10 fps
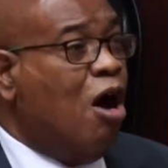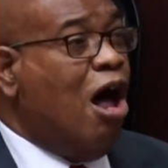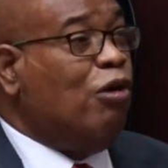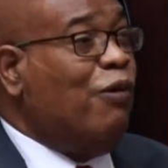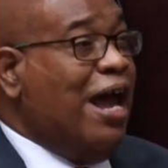
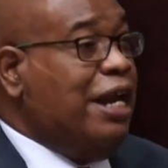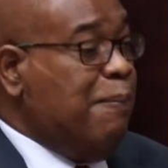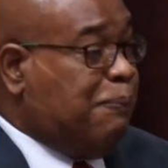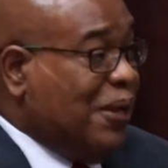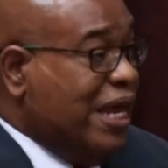already
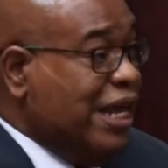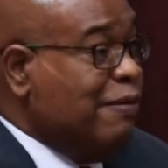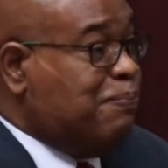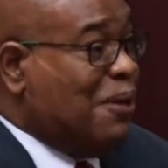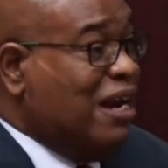
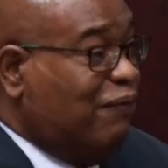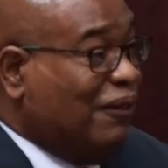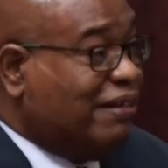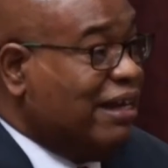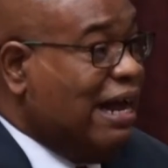been
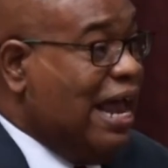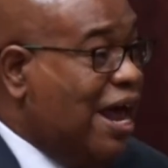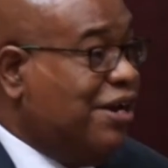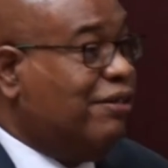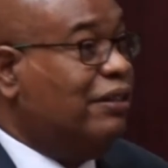benefiting
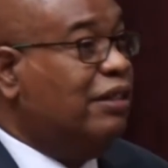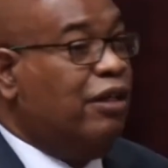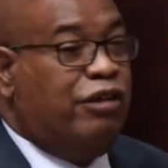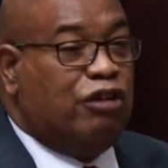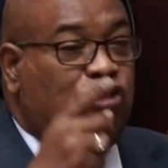Guyana,
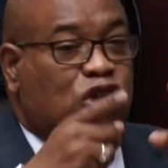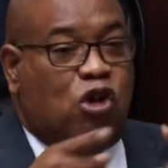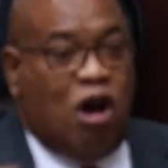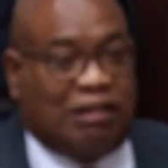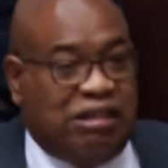they
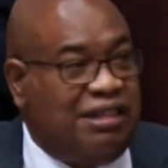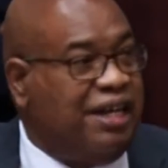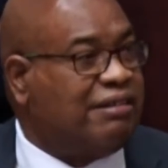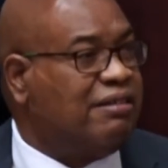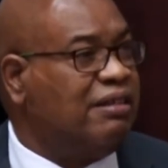scuttled
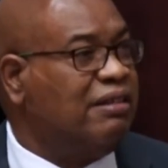it.